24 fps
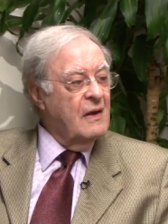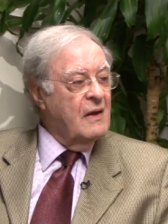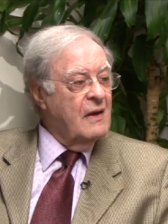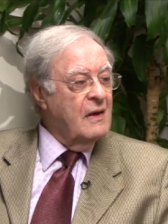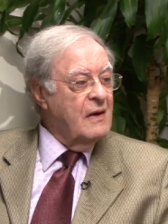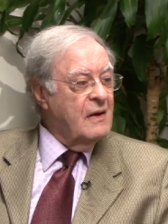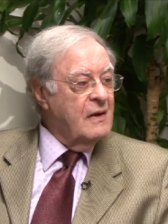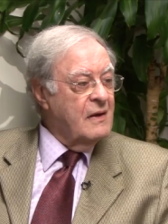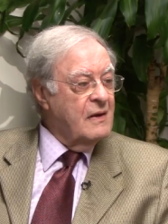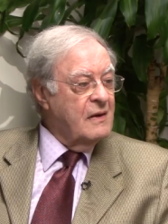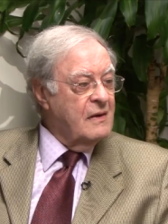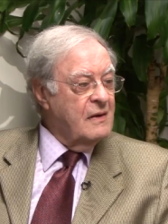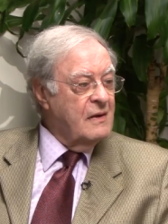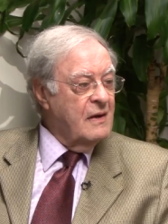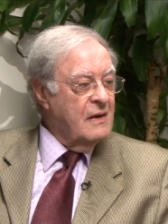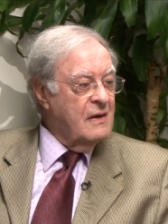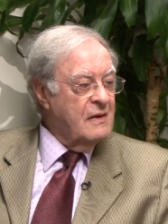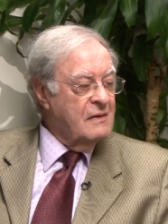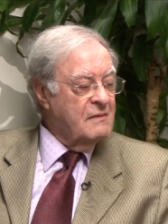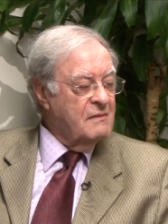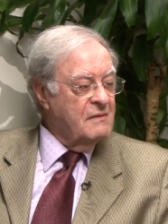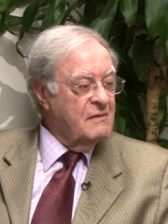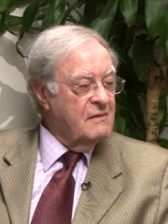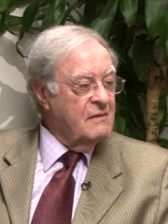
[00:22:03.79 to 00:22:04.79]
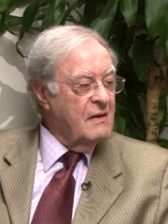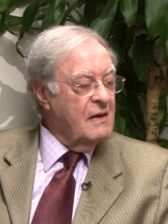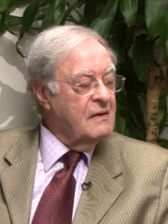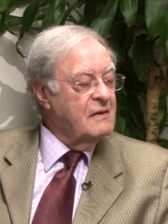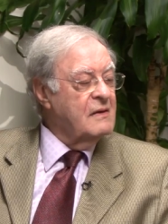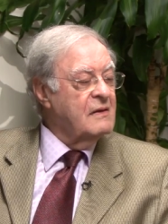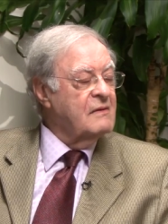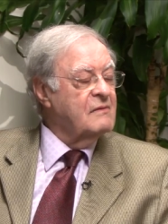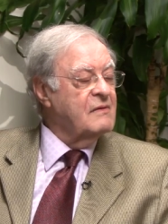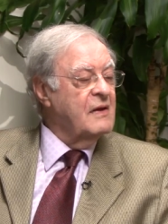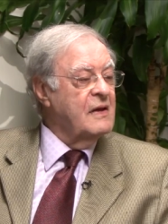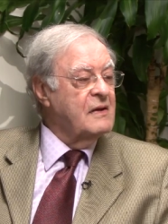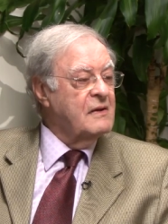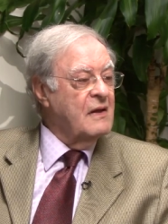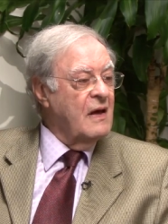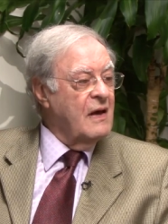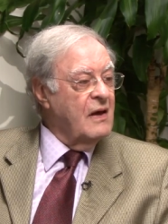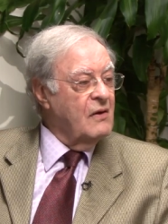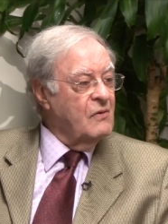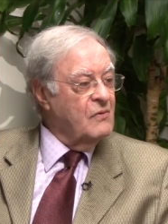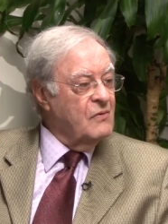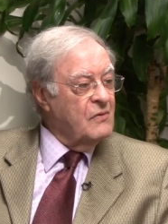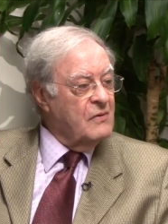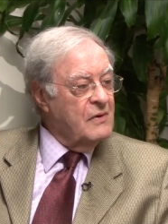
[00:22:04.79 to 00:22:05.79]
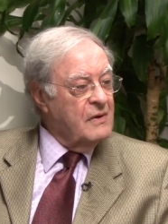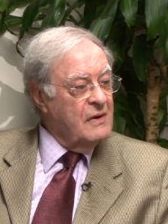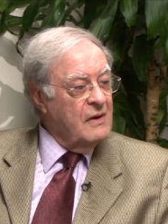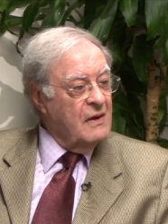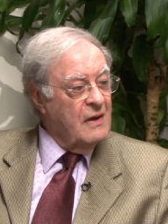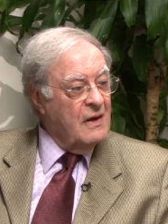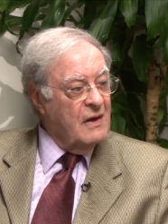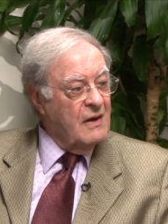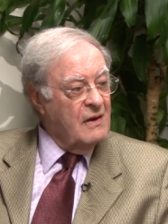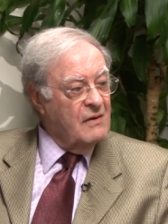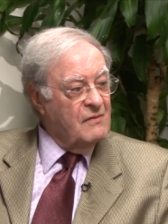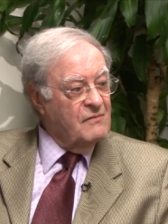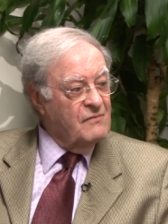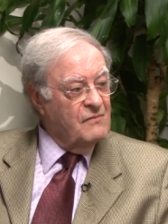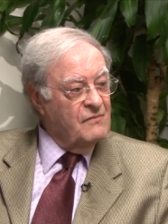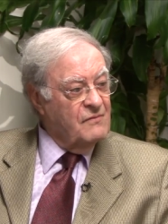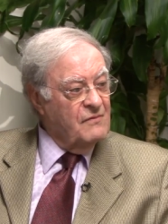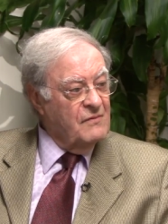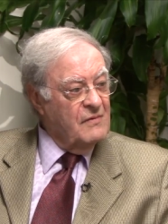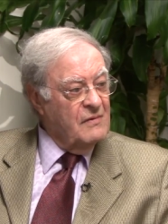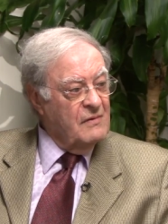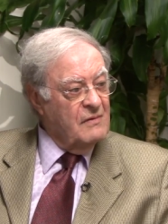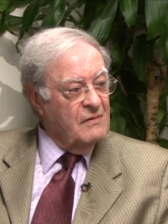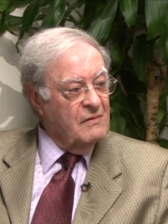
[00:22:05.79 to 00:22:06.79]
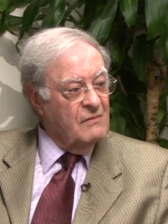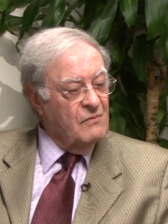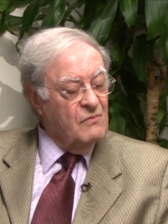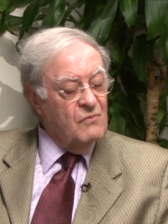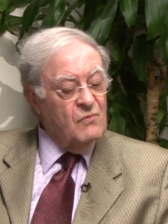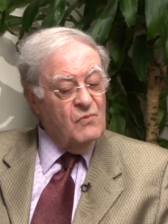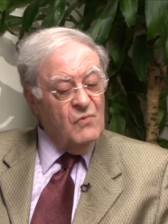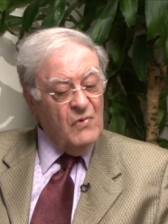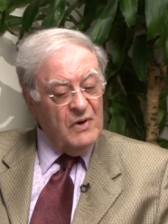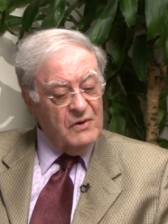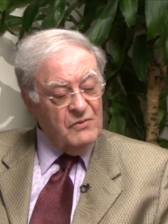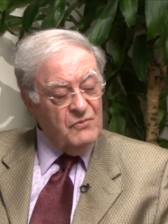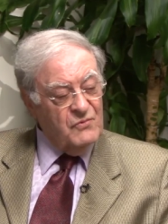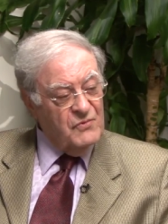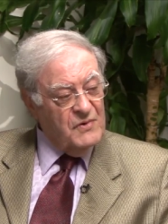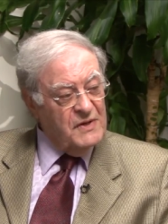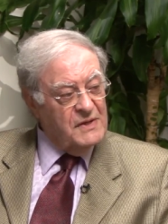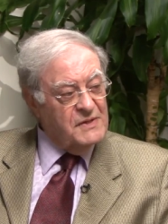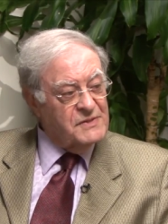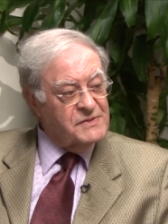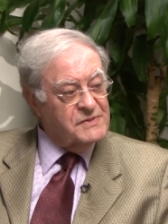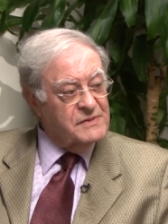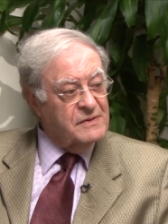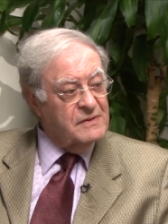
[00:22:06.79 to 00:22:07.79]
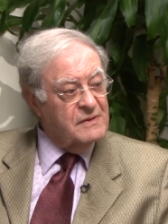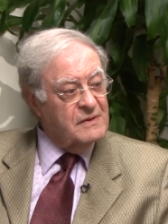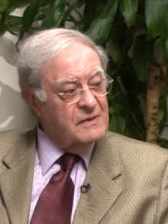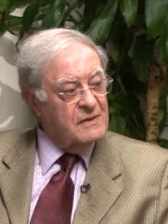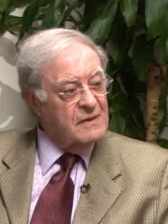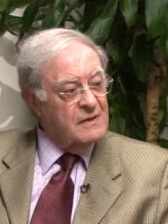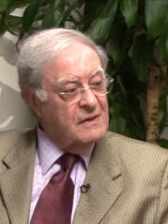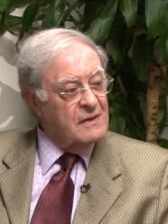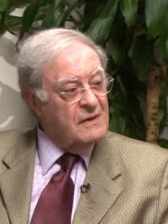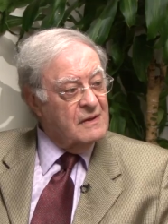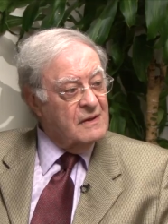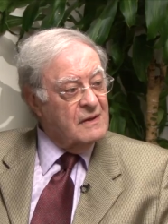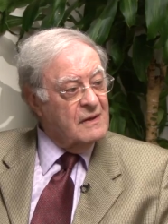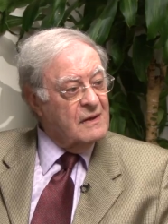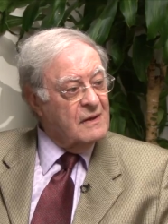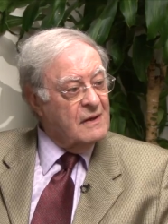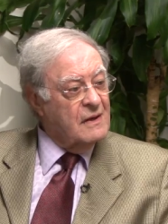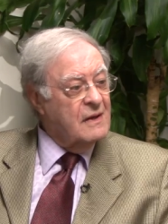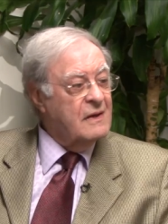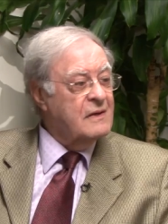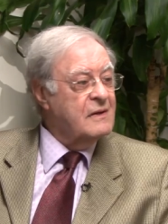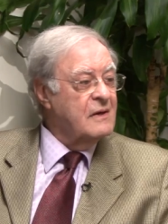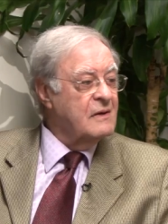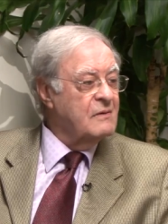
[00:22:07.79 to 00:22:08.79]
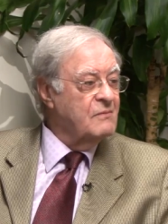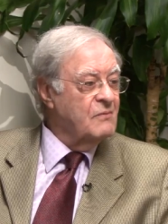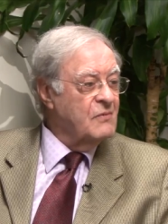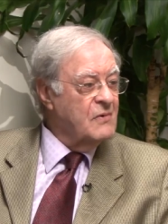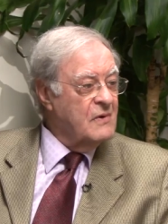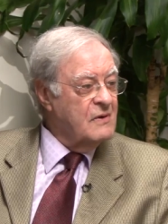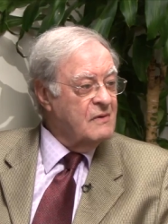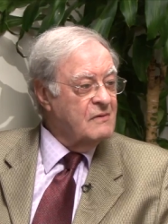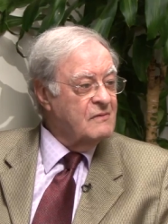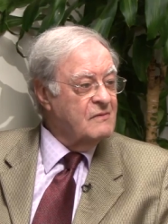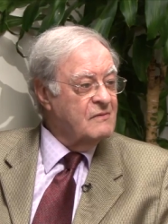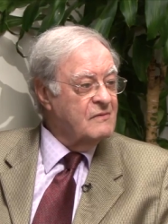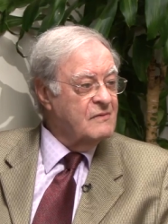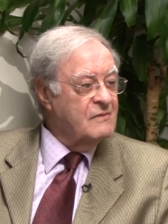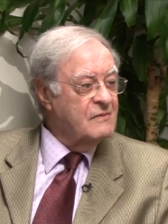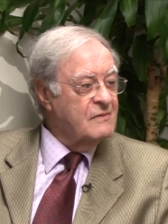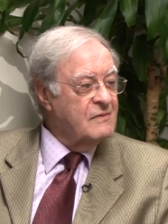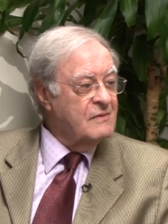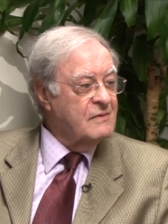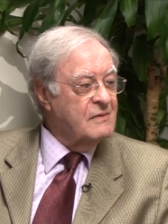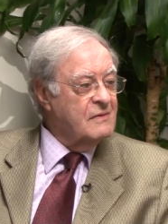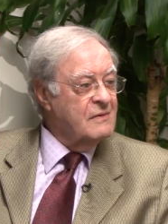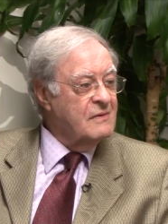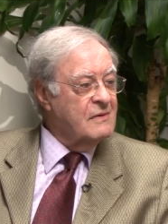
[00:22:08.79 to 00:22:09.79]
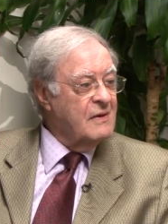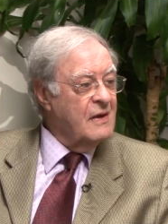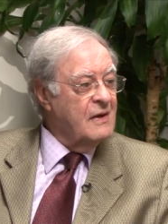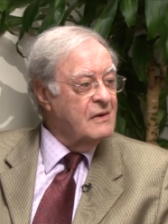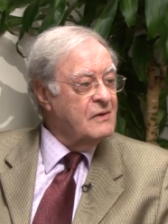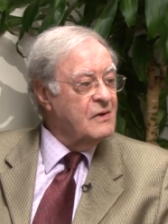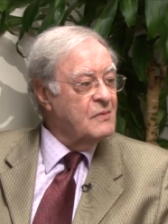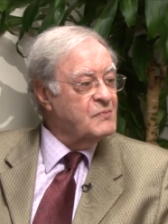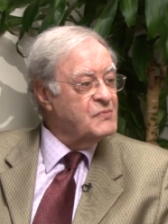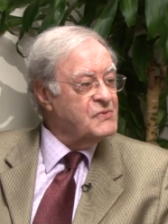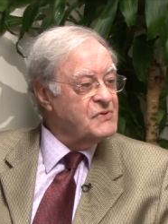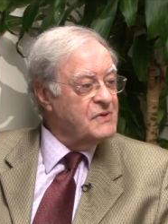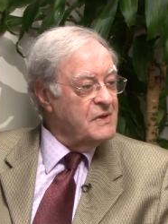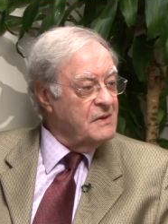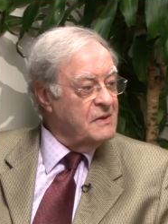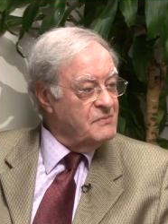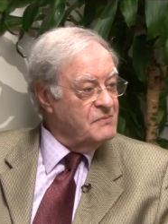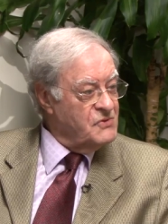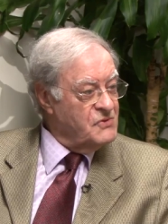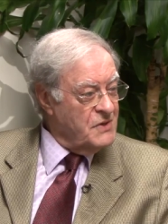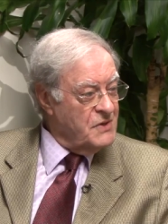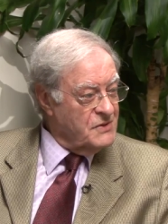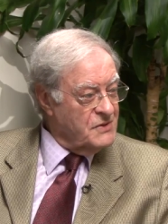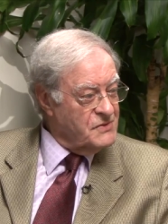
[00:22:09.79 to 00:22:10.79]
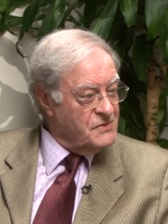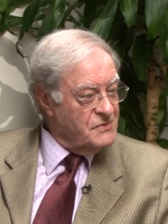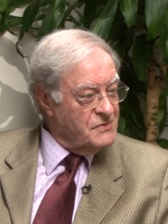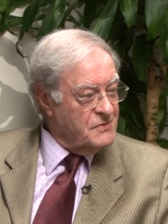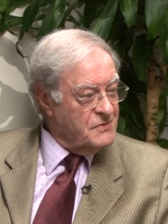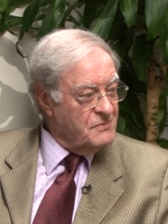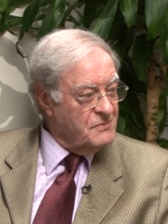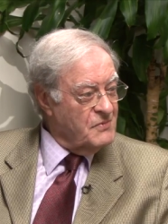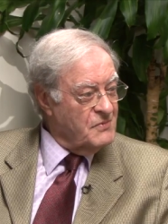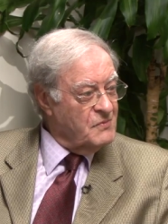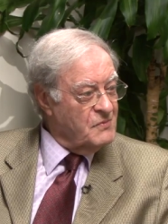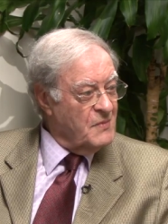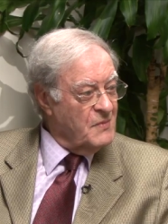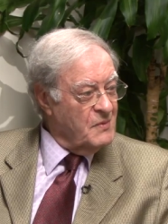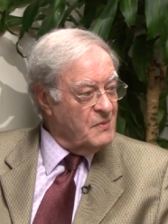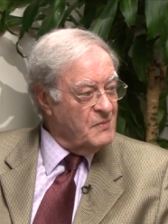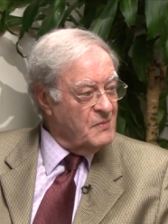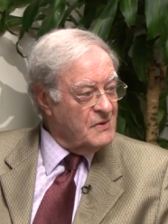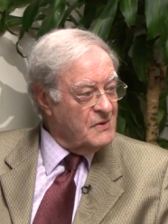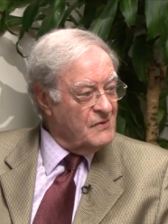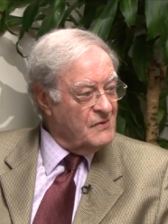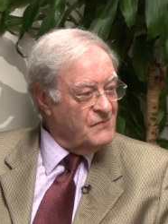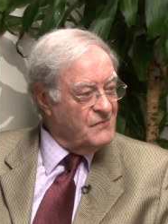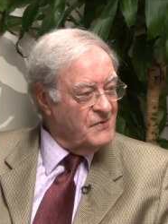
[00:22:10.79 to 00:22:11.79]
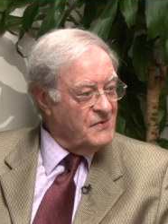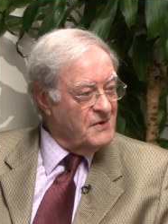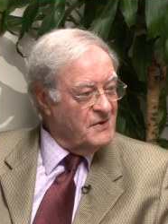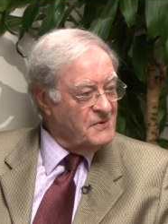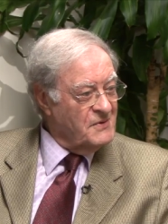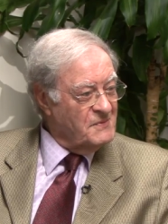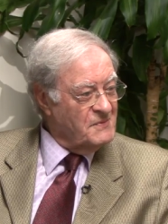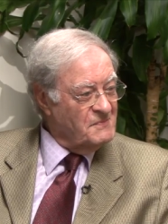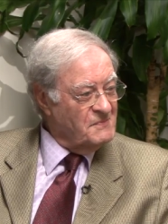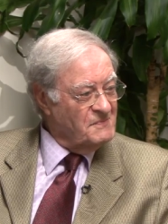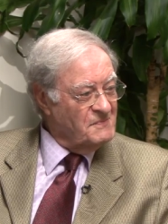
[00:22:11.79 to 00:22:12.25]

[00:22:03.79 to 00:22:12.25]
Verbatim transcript: I had said I only have one reason, and it was an obscene gesture with my middle finger.